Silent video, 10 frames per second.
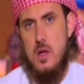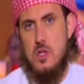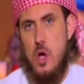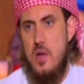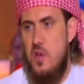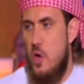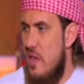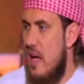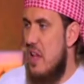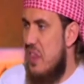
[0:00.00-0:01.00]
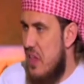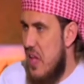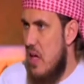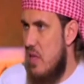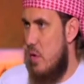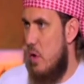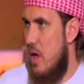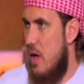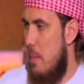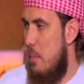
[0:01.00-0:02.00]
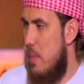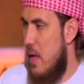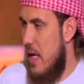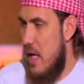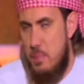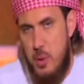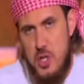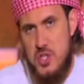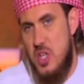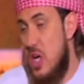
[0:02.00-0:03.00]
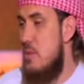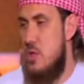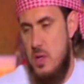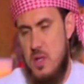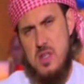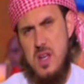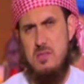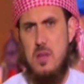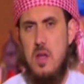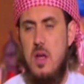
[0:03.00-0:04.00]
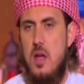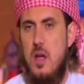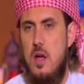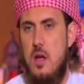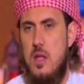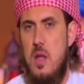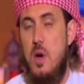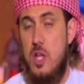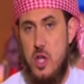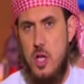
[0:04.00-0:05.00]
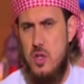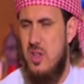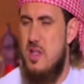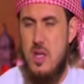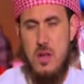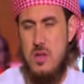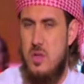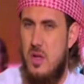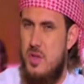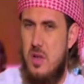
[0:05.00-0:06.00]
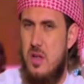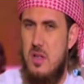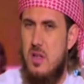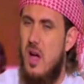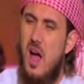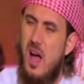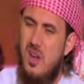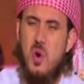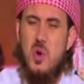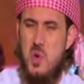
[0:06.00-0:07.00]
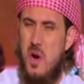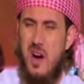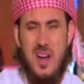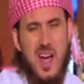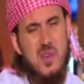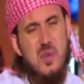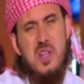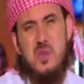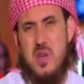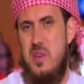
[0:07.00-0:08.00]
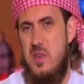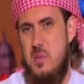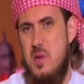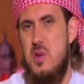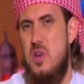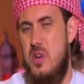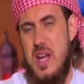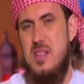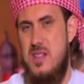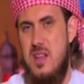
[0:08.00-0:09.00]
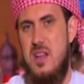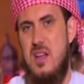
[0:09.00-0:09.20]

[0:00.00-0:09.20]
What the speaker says: So if you know that a thief or a person comes to you and say, they want to talk to you, they say, no, sorry. I know who you are. I don't need to hear from you. You're crazy.